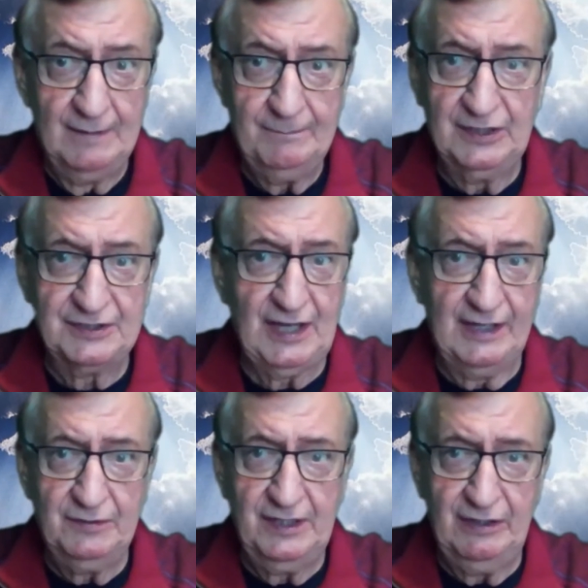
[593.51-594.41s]
Because
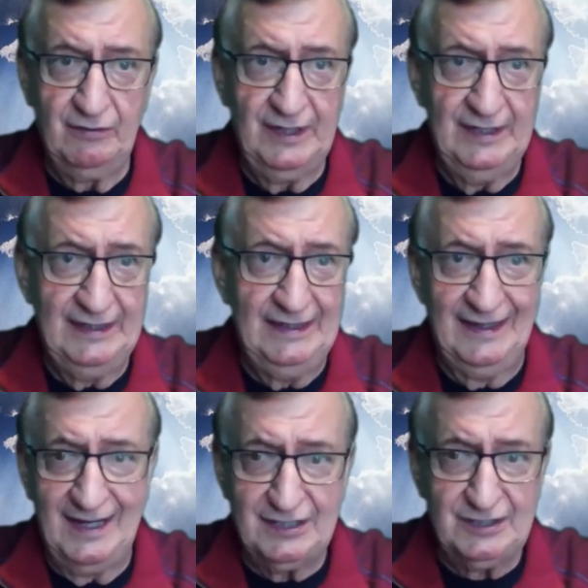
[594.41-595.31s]
I don't hear any
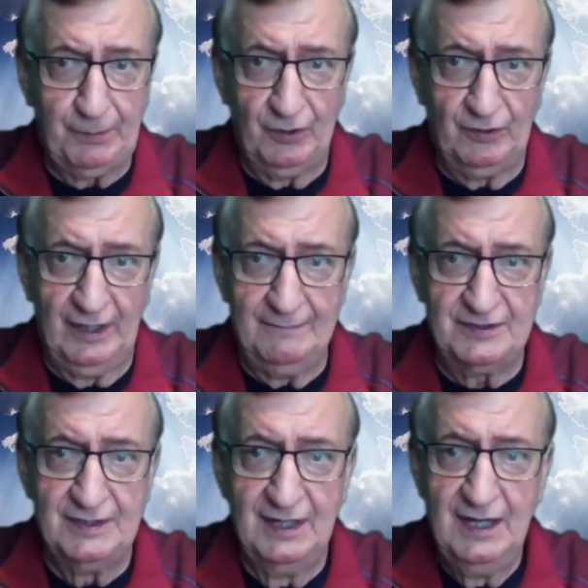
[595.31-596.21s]
less
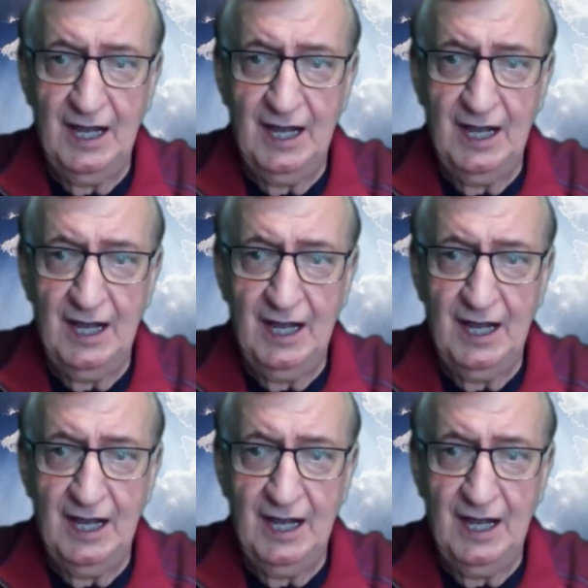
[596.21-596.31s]
programs.